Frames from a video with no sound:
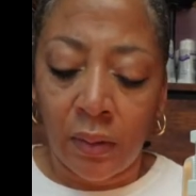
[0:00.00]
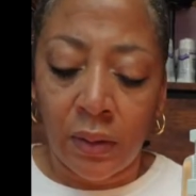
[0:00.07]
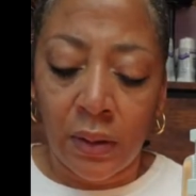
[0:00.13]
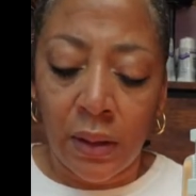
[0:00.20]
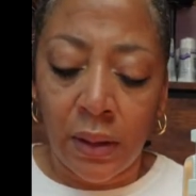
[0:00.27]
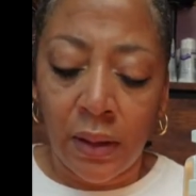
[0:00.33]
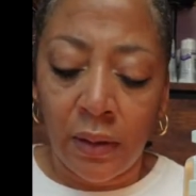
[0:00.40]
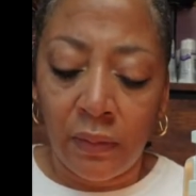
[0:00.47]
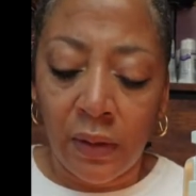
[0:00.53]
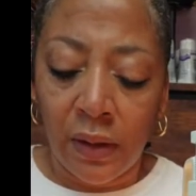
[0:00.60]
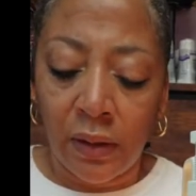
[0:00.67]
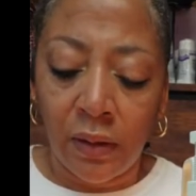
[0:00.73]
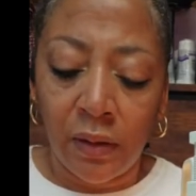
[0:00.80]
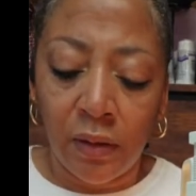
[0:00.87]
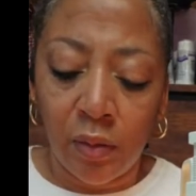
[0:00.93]
so I just
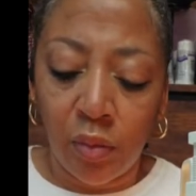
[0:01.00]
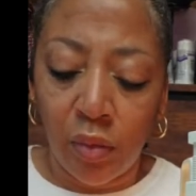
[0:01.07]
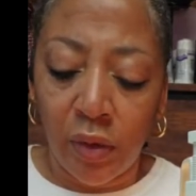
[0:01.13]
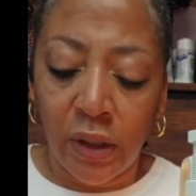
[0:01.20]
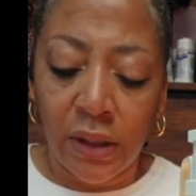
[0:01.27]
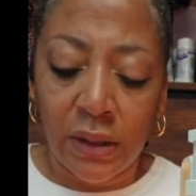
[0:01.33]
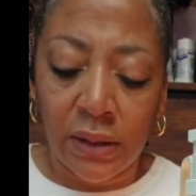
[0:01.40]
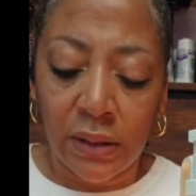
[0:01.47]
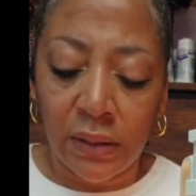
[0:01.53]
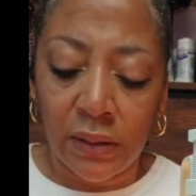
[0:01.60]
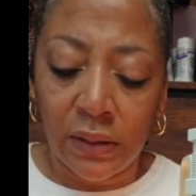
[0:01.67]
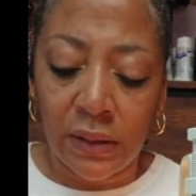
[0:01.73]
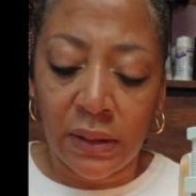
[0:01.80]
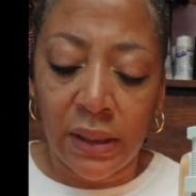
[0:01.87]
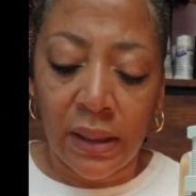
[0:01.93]
gotta get first it'll
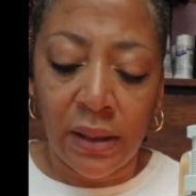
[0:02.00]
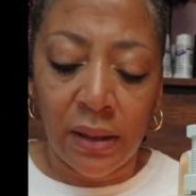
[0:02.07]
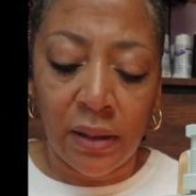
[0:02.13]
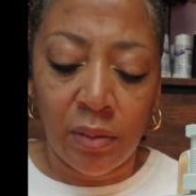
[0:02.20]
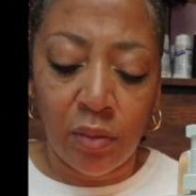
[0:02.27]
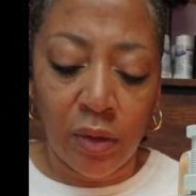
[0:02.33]
stay in